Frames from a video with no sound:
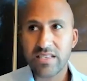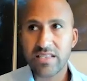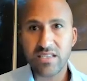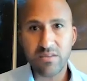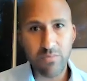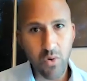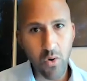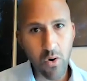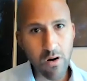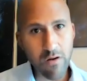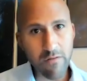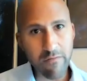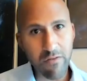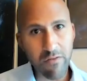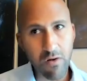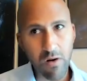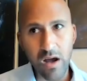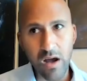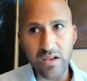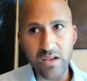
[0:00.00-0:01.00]
important
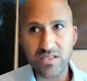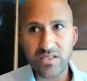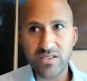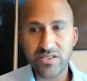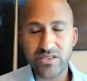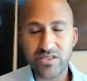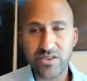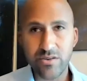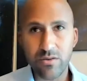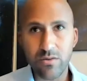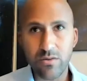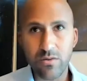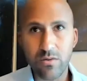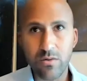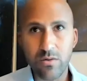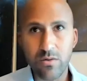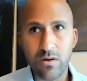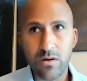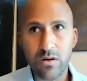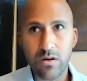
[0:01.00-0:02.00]
for us
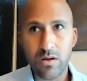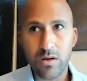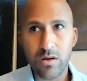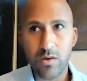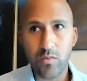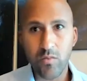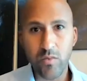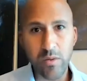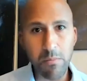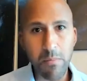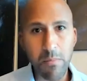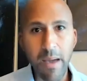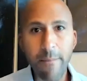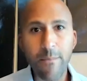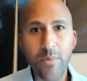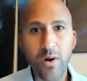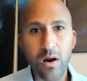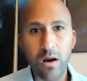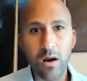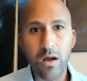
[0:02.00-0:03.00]
to
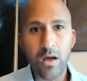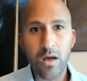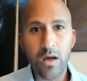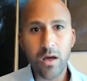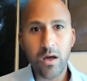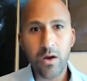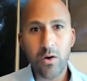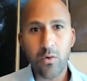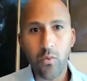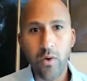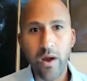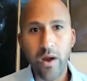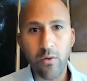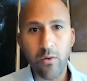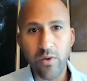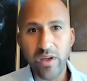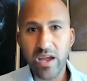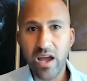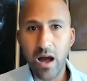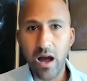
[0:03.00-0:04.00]
remember where
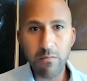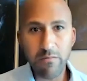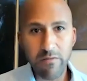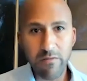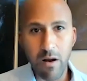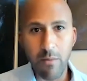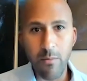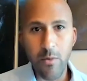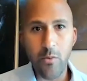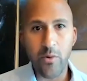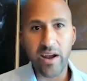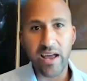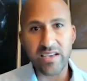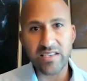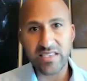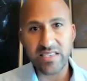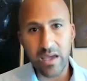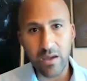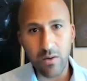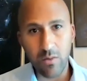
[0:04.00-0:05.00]
we come from. And when I
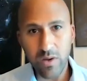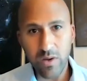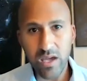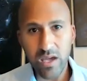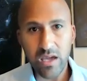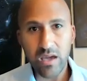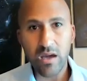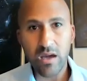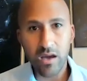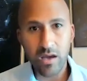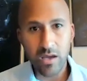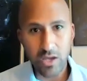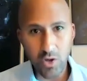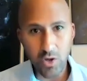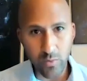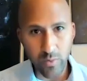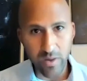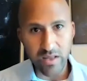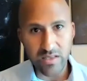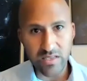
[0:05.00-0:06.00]
say we
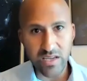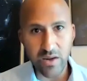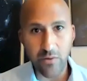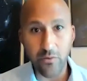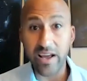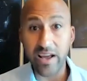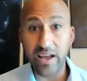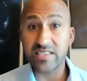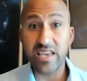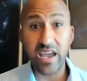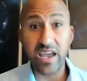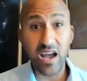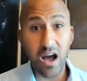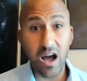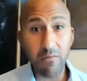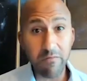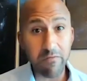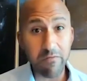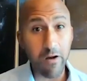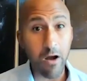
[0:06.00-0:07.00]
humans, and when I say
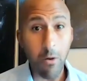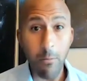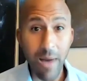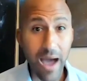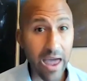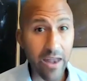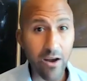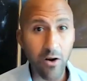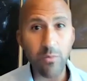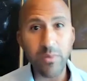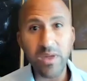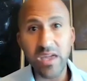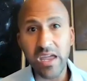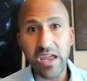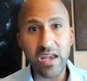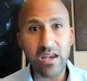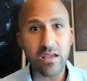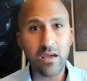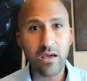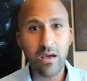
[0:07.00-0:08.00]
come from, I don't
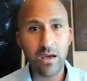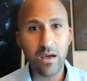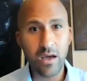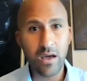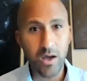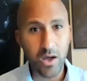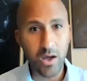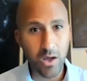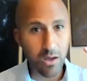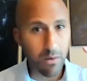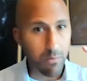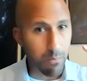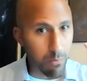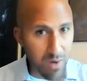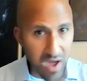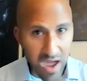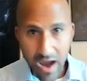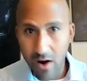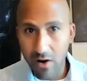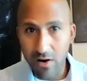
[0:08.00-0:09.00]
mean
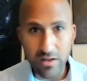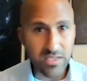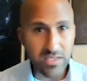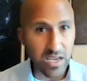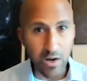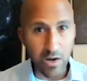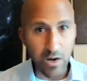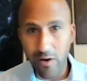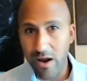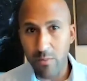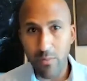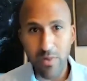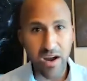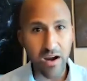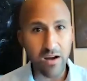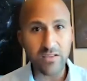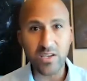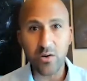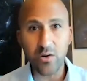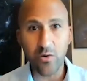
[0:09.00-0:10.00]
parents and
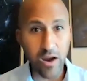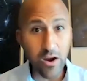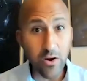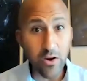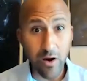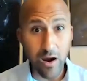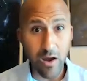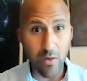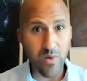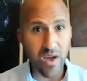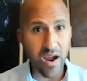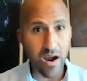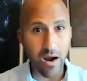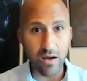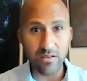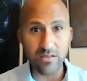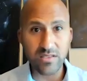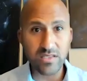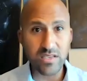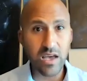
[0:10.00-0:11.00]
grandparents and great
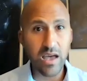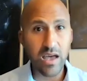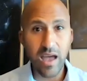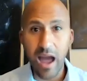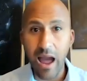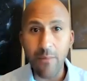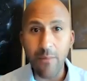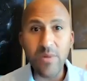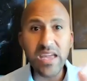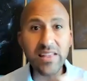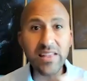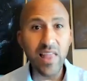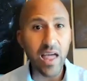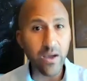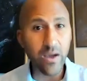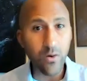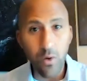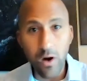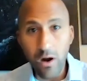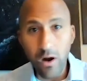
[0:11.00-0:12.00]
grandparents. I mean,
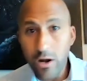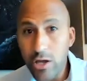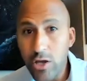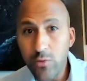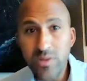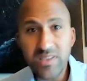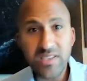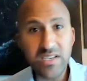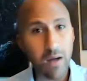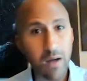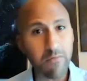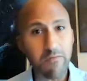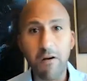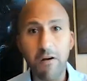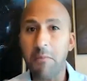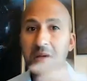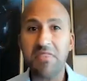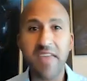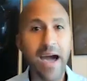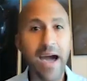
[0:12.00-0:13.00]
like, where do humans come
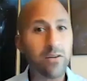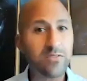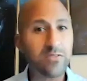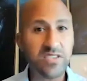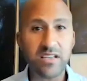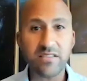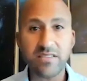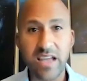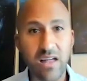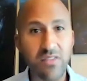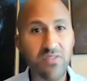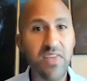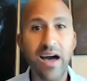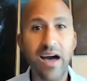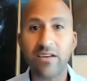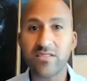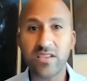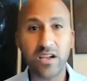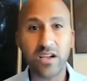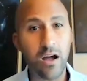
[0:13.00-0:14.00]
from 1,000,
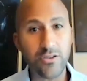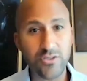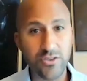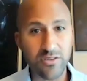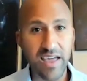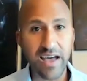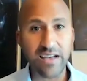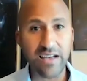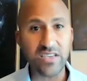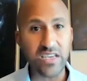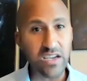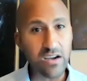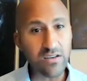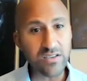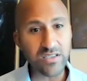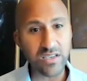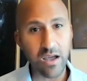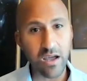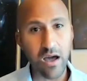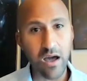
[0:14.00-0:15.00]
10,000, 100,000
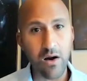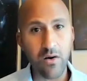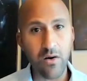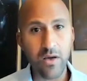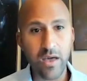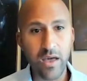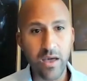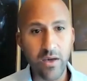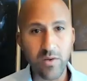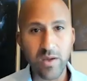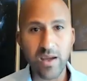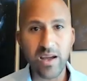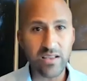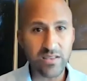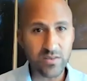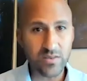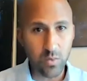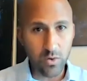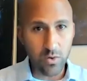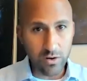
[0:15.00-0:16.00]
years ago?
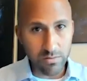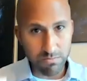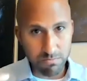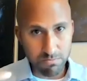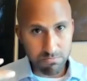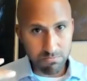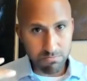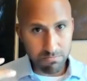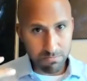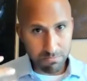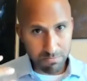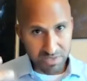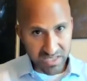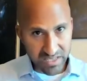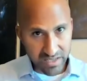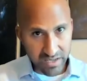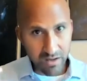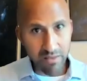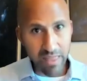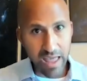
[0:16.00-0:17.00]
Because we're
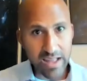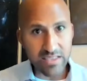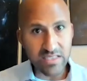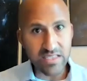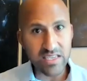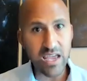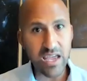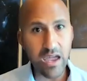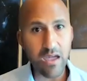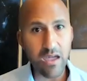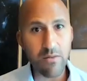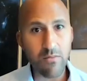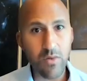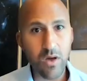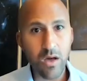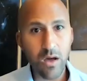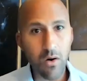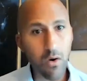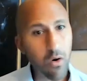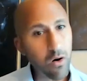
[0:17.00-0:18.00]
still that same
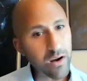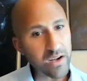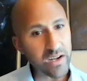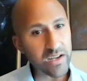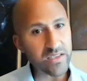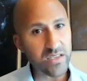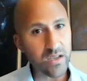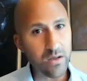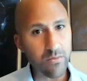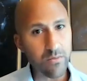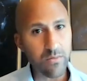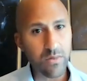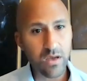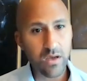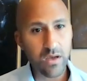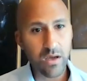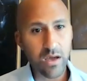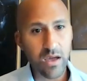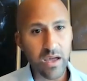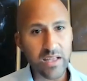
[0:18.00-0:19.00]
organism.
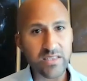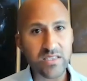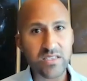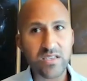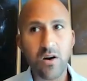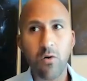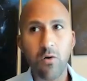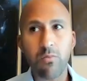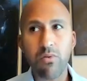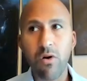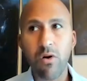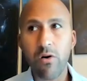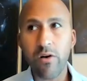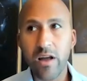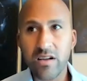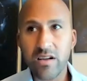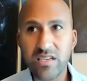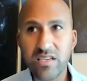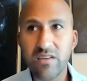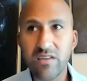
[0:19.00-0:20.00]
And so
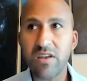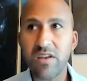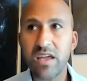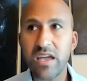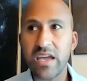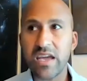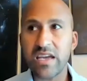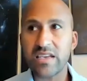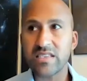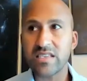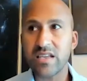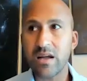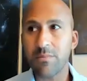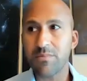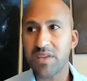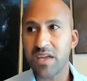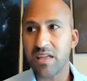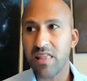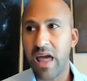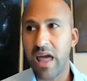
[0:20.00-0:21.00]
productivity is
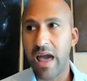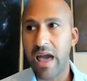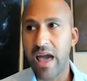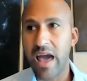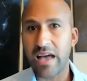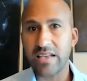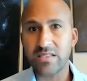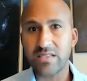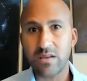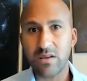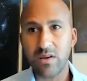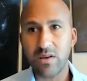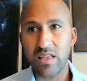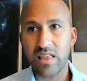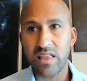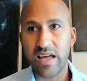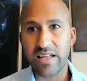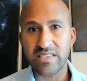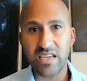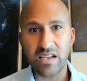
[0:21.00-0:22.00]
something
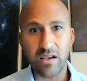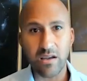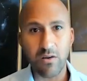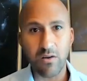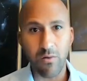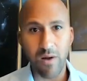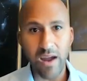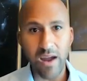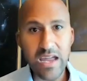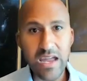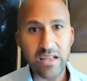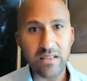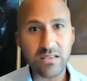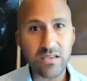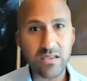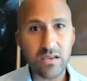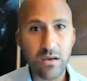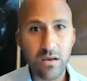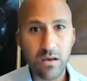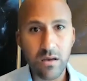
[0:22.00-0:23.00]
that's
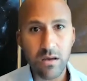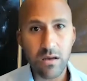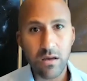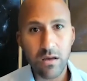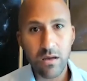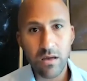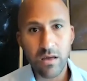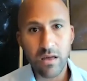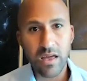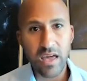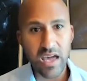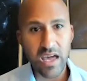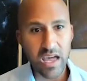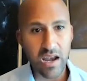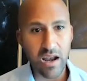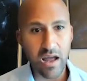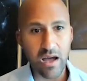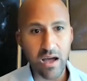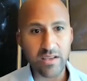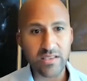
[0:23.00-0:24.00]
ingrained
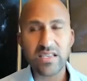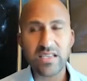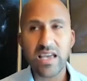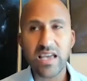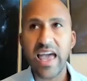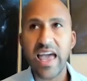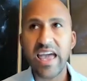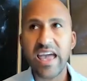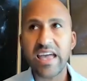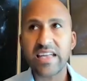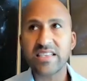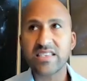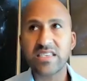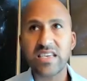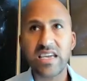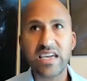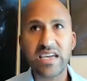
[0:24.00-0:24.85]
in us. It